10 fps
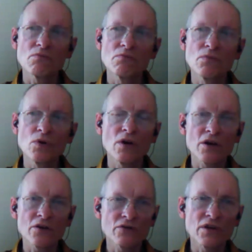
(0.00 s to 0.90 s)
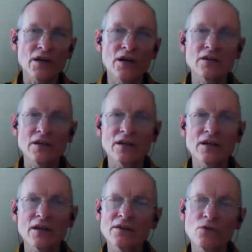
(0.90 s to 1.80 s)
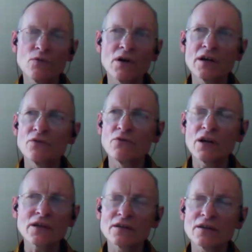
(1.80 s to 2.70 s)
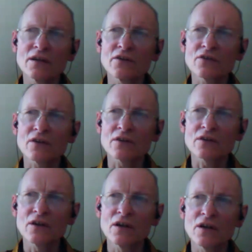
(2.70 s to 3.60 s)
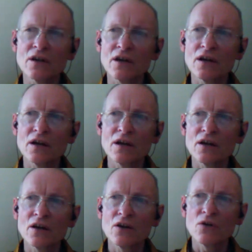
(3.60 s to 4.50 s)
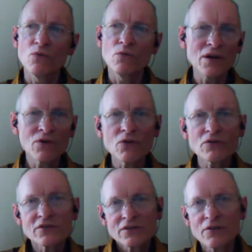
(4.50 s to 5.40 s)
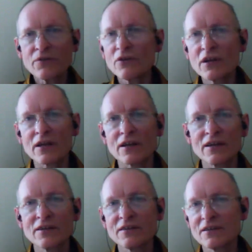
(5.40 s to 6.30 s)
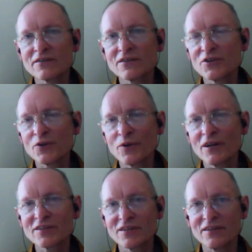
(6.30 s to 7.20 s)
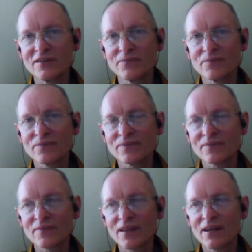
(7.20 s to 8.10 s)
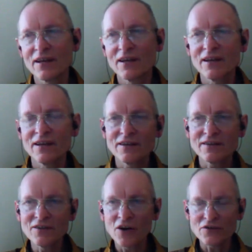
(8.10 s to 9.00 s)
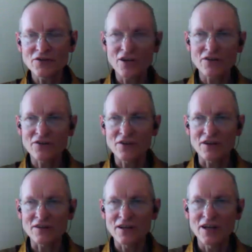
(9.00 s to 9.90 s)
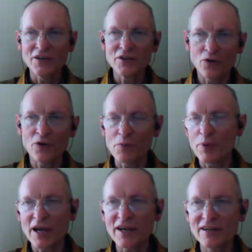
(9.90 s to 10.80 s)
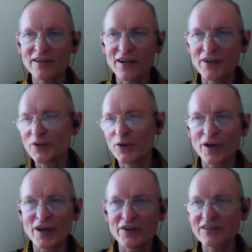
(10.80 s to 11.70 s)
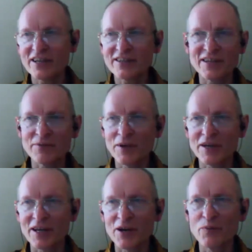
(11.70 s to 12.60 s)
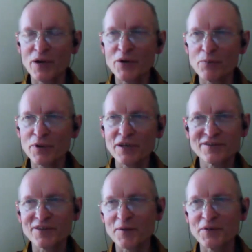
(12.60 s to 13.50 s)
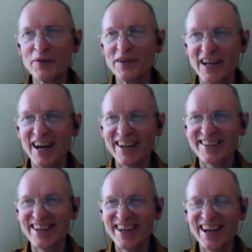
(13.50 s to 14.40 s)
more other-regarding kind of a way, and recognize that we're all suffering in this situation. It's not just that you're a pain and you're irritating me and will you please stop doing that,